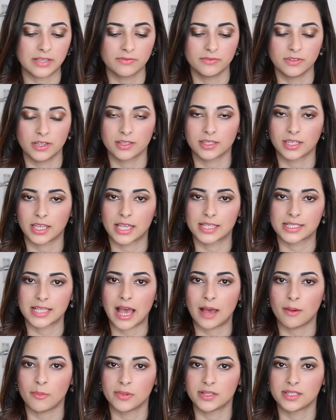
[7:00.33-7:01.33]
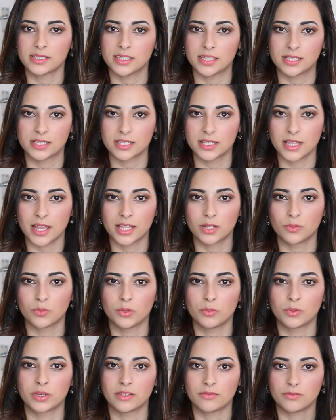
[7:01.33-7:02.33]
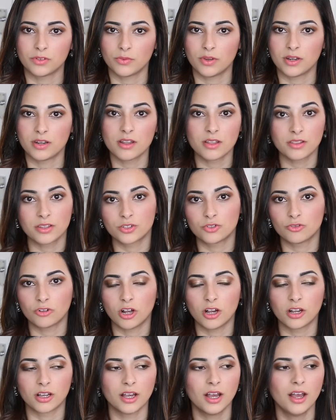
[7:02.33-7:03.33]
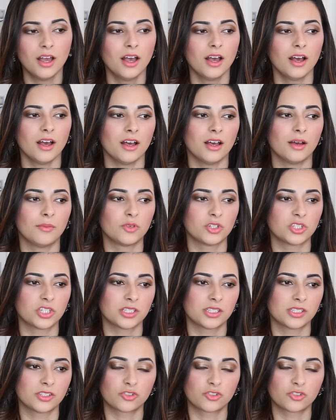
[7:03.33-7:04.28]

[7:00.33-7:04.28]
If nothing has happened since then, we'll give you another drug, which is